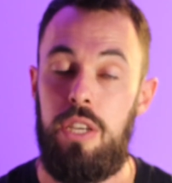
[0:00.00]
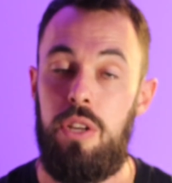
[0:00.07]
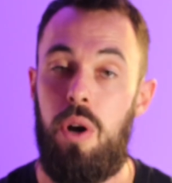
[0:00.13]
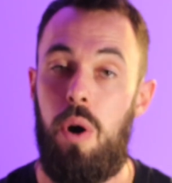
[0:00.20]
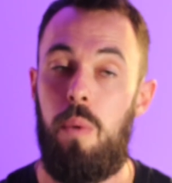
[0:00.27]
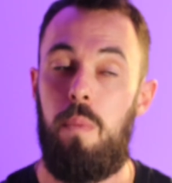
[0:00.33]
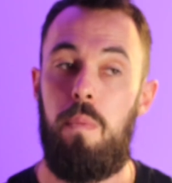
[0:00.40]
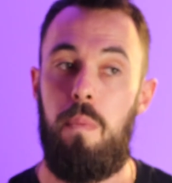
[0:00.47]
You
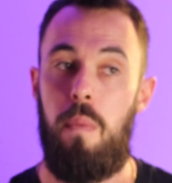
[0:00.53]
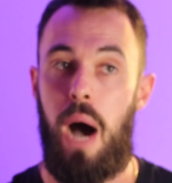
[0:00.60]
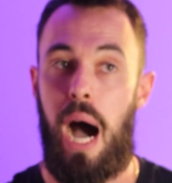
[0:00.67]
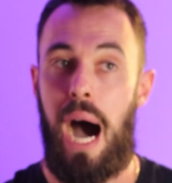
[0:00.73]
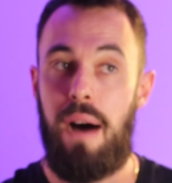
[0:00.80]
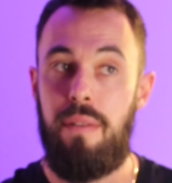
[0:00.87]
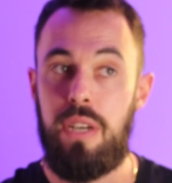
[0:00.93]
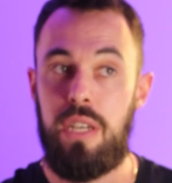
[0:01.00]
know,
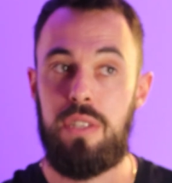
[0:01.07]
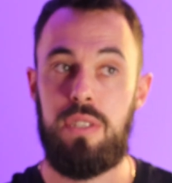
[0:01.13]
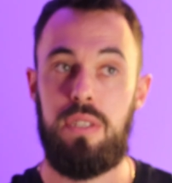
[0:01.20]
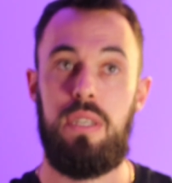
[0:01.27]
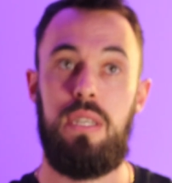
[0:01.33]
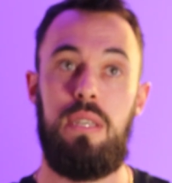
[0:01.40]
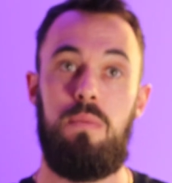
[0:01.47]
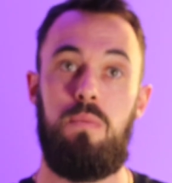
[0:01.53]

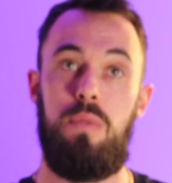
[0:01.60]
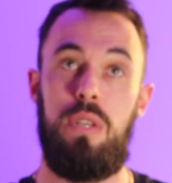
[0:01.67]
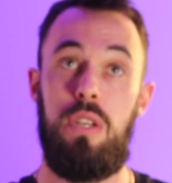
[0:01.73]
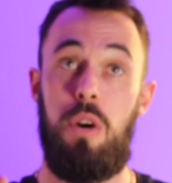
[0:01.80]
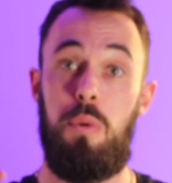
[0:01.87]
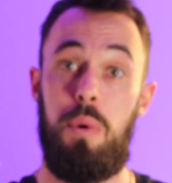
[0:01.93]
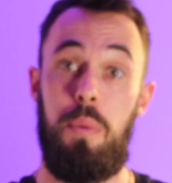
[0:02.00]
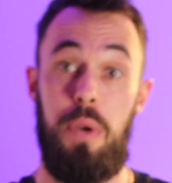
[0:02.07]
obviously, we
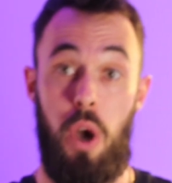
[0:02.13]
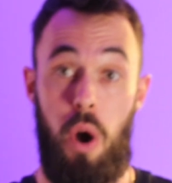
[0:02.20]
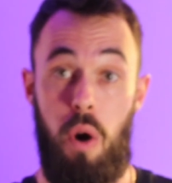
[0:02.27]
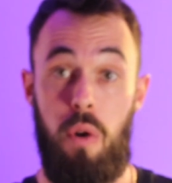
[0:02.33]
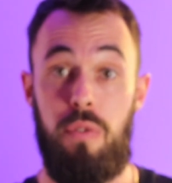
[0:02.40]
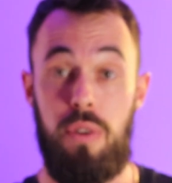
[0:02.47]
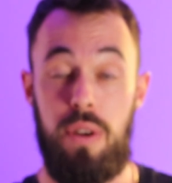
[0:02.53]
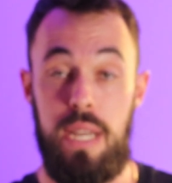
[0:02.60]
know when we
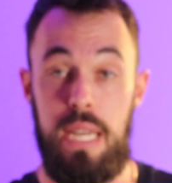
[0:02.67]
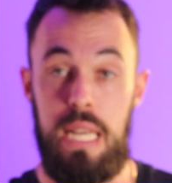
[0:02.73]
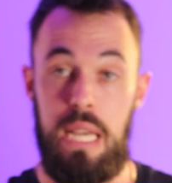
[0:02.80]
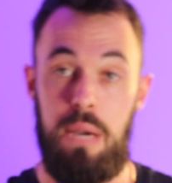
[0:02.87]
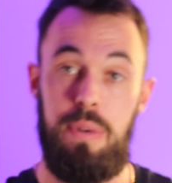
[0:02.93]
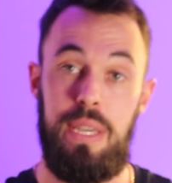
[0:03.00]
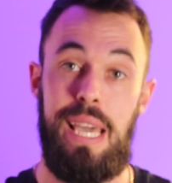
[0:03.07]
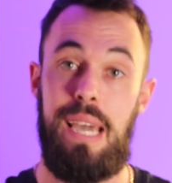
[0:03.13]
overeat
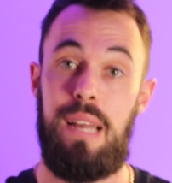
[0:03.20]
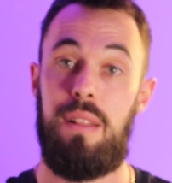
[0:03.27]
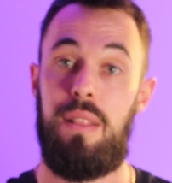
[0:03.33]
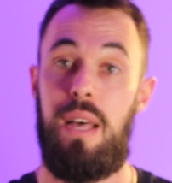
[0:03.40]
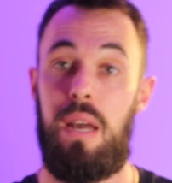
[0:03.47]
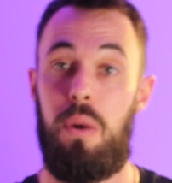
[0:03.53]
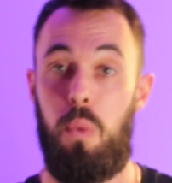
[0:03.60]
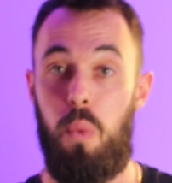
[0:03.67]
and we gain a
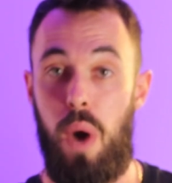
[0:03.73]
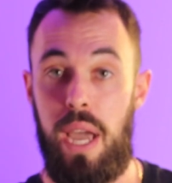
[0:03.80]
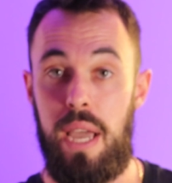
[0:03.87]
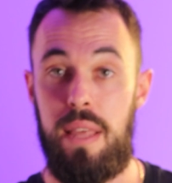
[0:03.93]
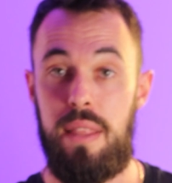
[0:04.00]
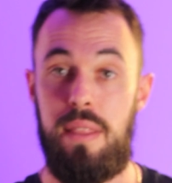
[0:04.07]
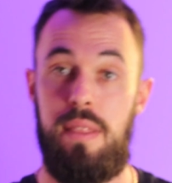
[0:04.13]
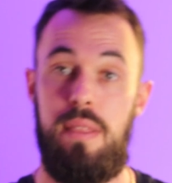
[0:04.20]
lot of
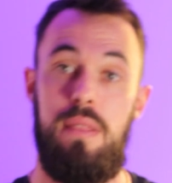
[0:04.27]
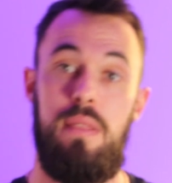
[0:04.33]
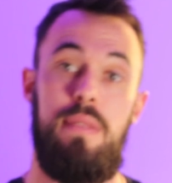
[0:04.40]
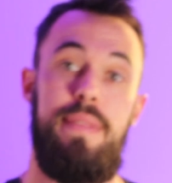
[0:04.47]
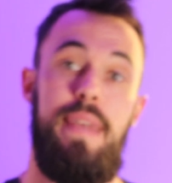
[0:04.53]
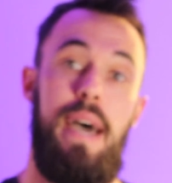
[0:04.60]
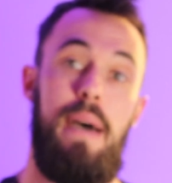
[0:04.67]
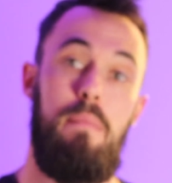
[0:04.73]
weight,
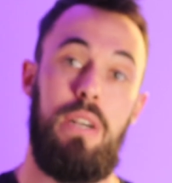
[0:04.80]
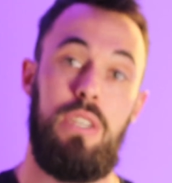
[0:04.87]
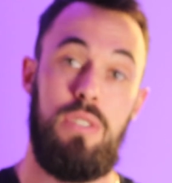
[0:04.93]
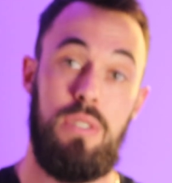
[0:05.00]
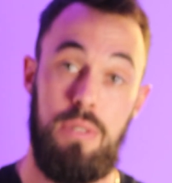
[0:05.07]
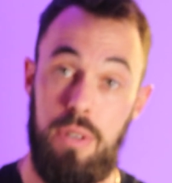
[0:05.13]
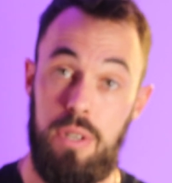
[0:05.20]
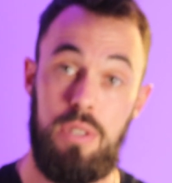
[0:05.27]
that makes
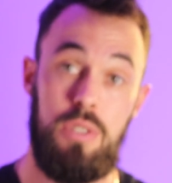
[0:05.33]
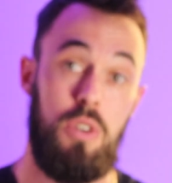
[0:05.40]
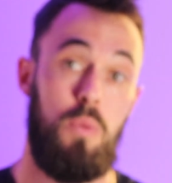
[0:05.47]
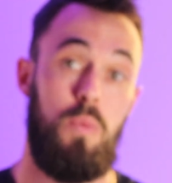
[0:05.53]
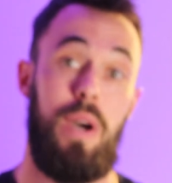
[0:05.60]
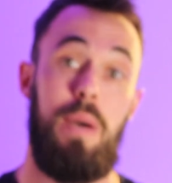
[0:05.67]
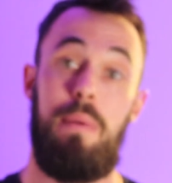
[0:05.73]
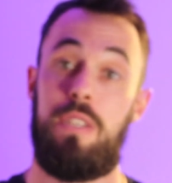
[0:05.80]
us look a
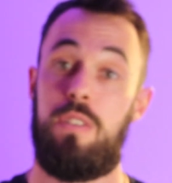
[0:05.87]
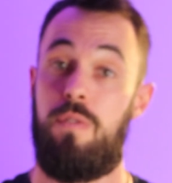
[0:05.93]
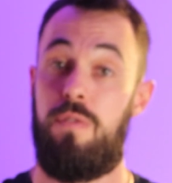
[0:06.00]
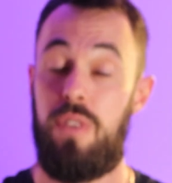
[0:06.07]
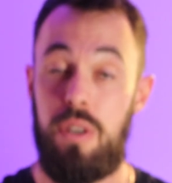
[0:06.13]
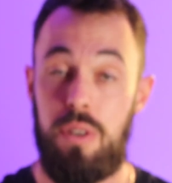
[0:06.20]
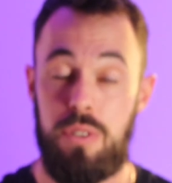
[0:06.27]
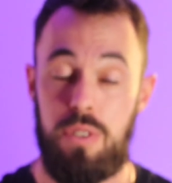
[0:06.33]
certain way, makes us
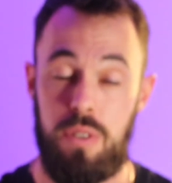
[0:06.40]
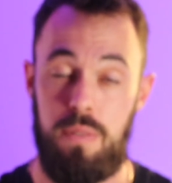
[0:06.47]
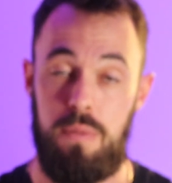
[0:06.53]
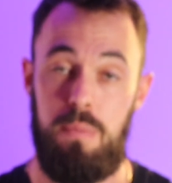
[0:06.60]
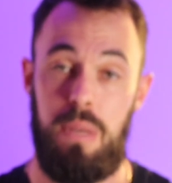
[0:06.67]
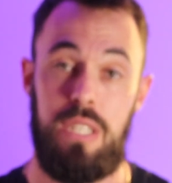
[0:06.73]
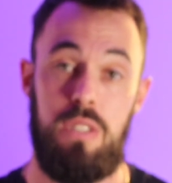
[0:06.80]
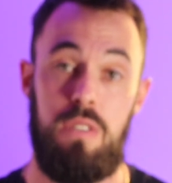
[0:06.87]
feel
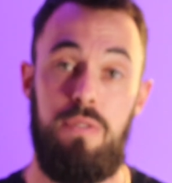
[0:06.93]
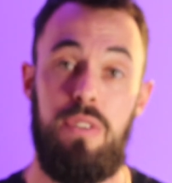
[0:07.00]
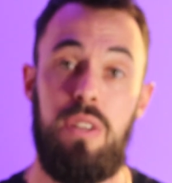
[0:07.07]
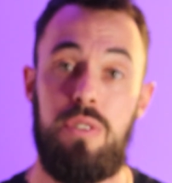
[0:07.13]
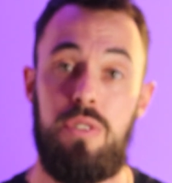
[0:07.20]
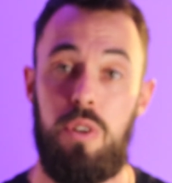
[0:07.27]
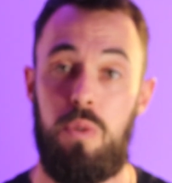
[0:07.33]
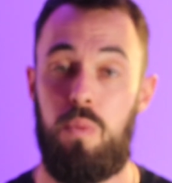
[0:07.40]

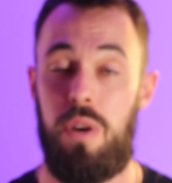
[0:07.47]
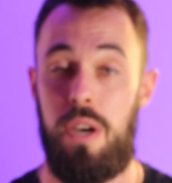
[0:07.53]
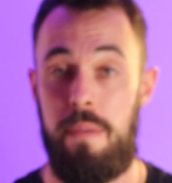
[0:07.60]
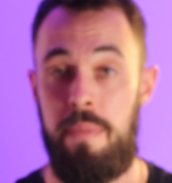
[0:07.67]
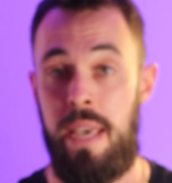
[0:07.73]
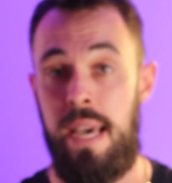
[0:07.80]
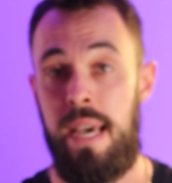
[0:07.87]
a certain way.